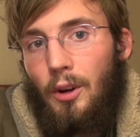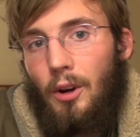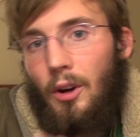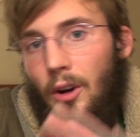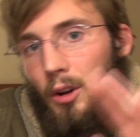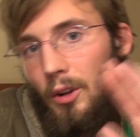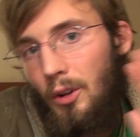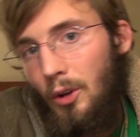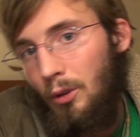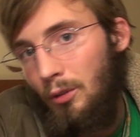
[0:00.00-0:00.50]

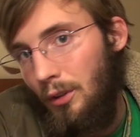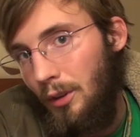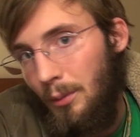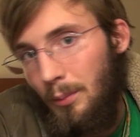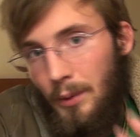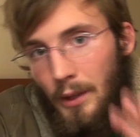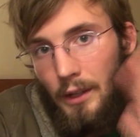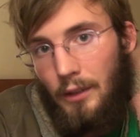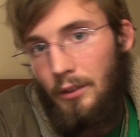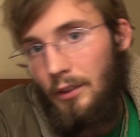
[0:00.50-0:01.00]
Like they
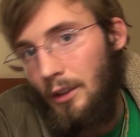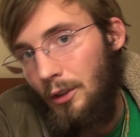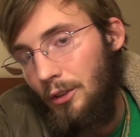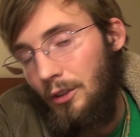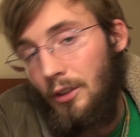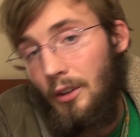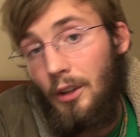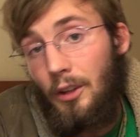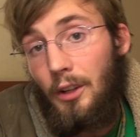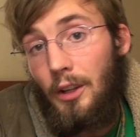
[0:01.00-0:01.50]
were all
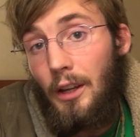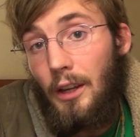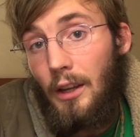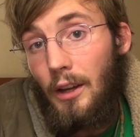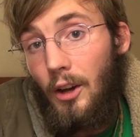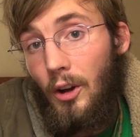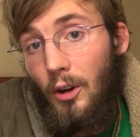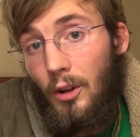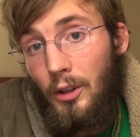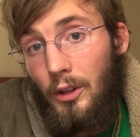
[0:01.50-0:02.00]
over the
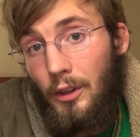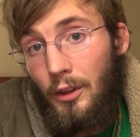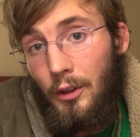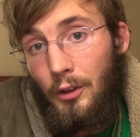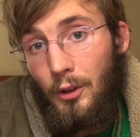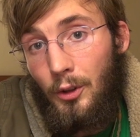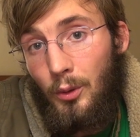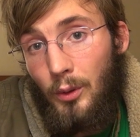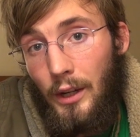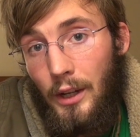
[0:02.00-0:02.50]
place. They were
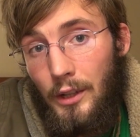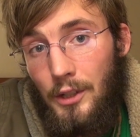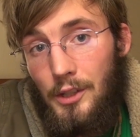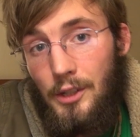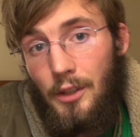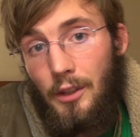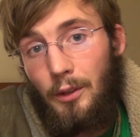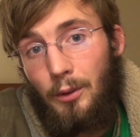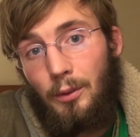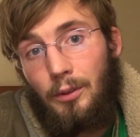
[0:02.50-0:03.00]
still
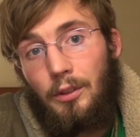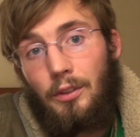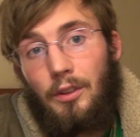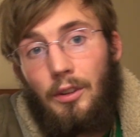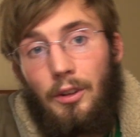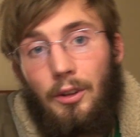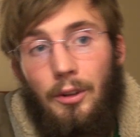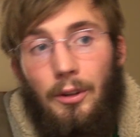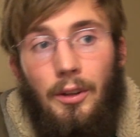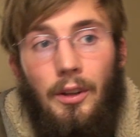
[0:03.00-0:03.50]
all in the New
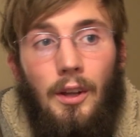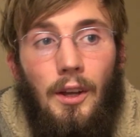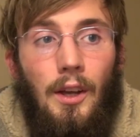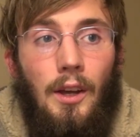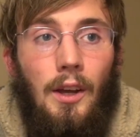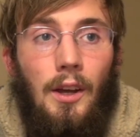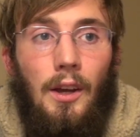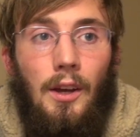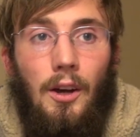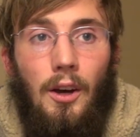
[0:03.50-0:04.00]
Age. They
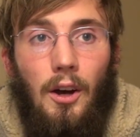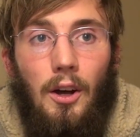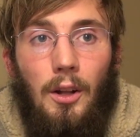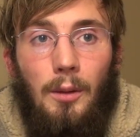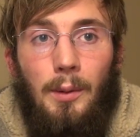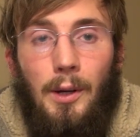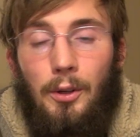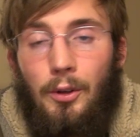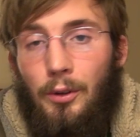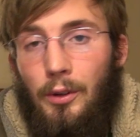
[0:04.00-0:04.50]
were
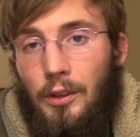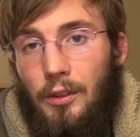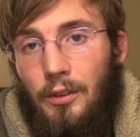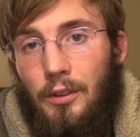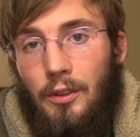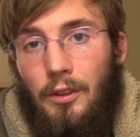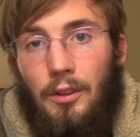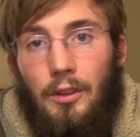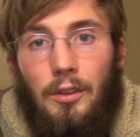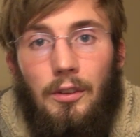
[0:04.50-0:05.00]
still
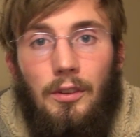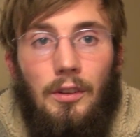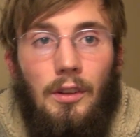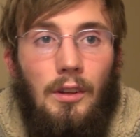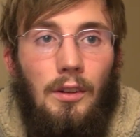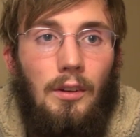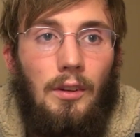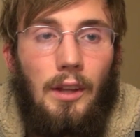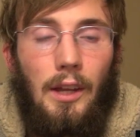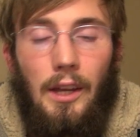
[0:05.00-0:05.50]
all about
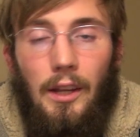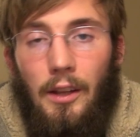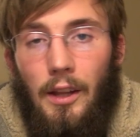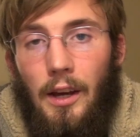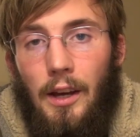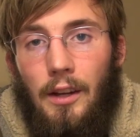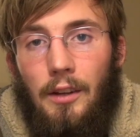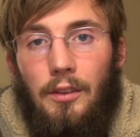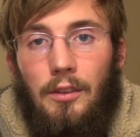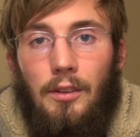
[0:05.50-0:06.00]

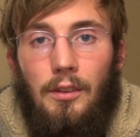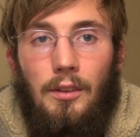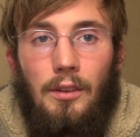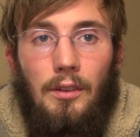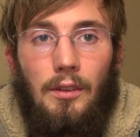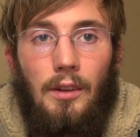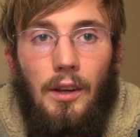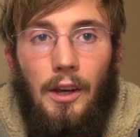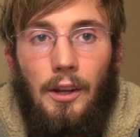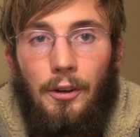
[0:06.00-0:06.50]
crystals and
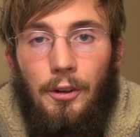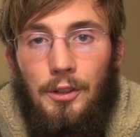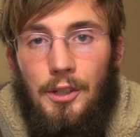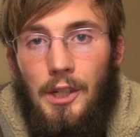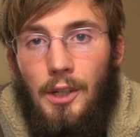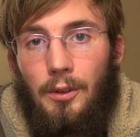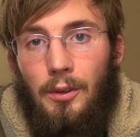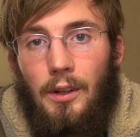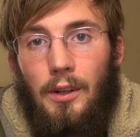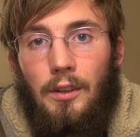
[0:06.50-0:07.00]
ley
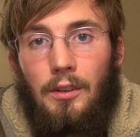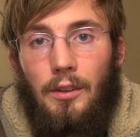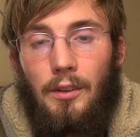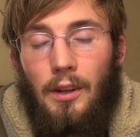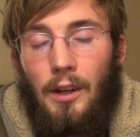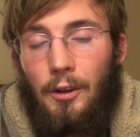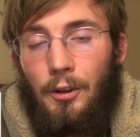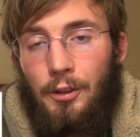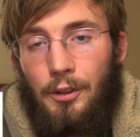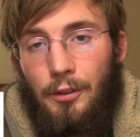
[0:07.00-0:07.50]
lines and
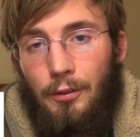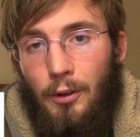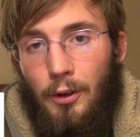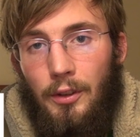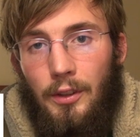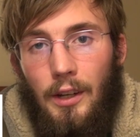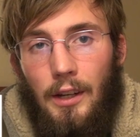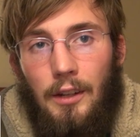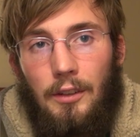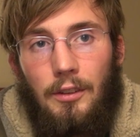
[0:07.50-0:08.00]
energy
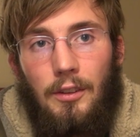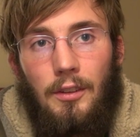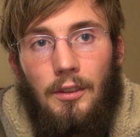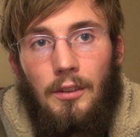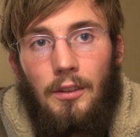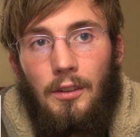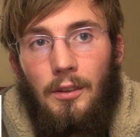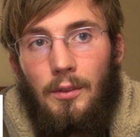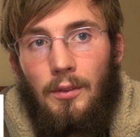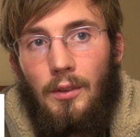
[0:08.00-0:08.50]
grids and
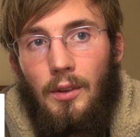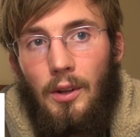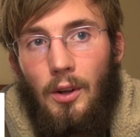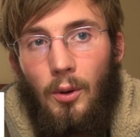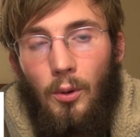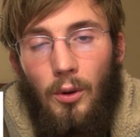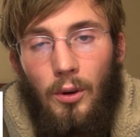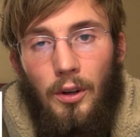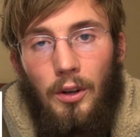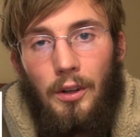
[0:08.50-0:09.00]
energy
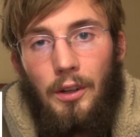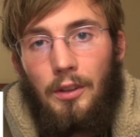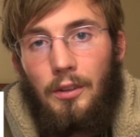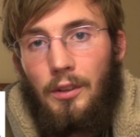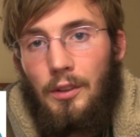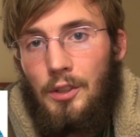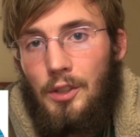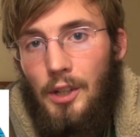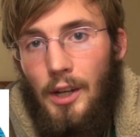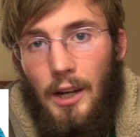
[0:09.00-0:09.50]
vortexes
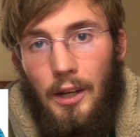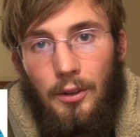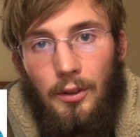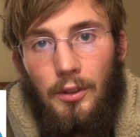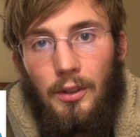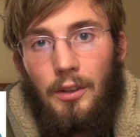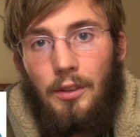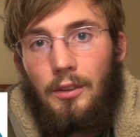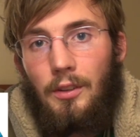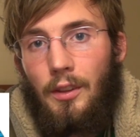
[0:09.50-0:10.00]
and
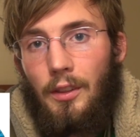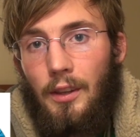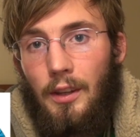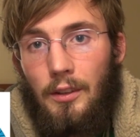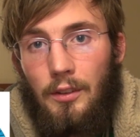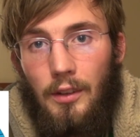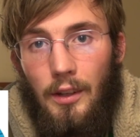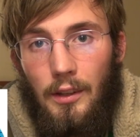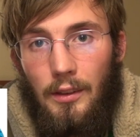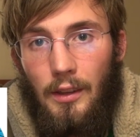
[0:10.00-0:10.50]
auras and
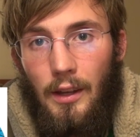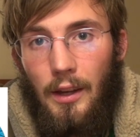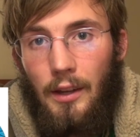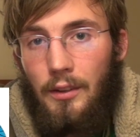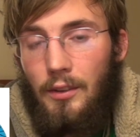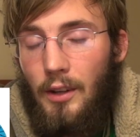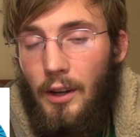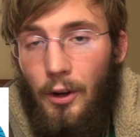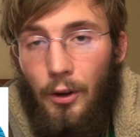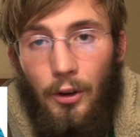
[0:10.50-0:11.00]

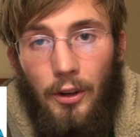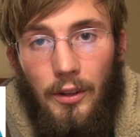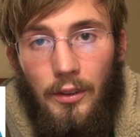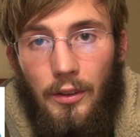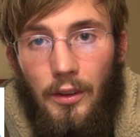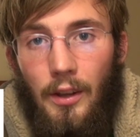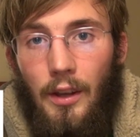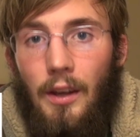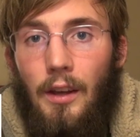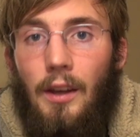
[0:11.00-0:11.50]
chakras and things
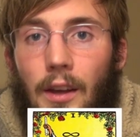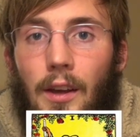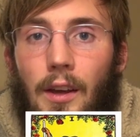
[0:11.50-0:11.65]
like that.